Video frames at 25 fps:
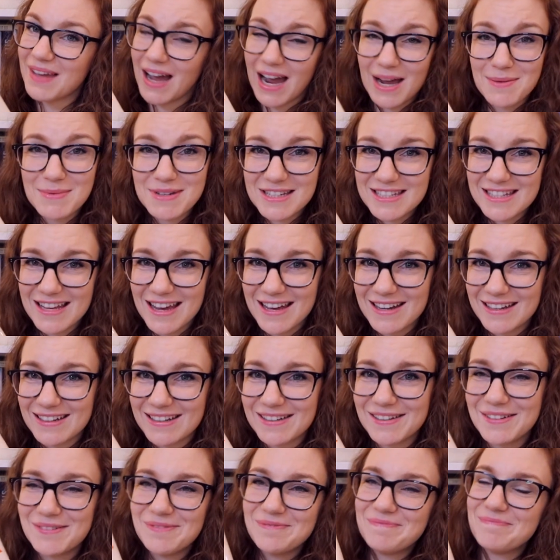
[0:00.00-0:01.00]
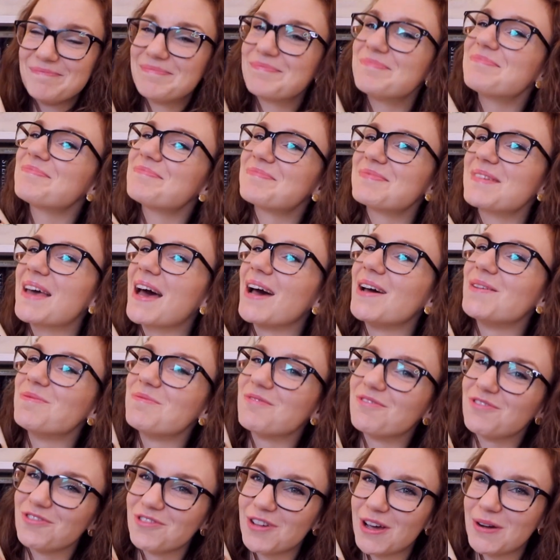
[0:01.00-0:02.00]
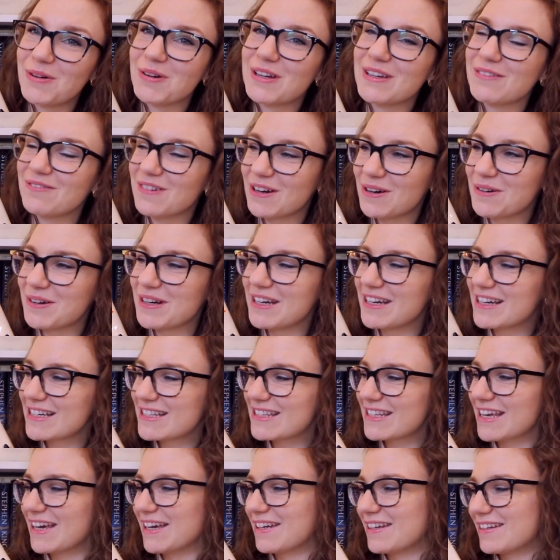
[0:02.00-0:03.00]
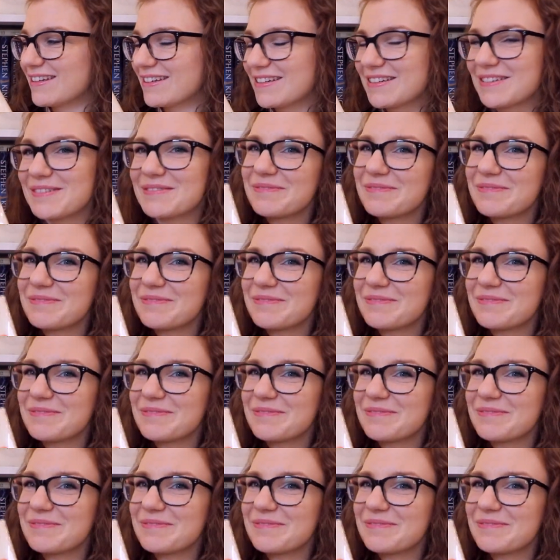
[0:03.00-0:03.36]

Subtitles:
I'm excited. I'm very, very excited.